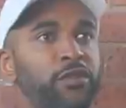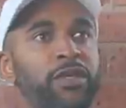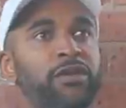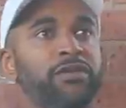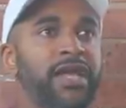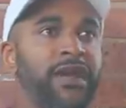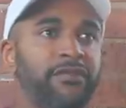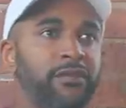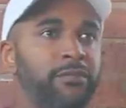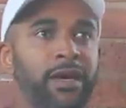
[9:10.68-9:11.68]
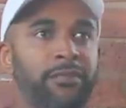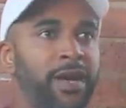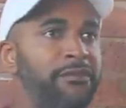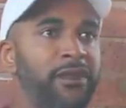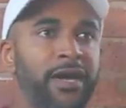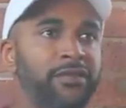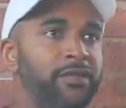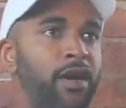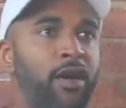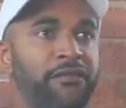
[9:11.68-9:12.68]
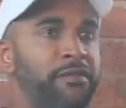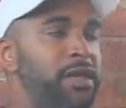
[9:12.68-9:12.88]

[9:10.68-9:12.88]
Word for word: two years after, my, my advisor he offered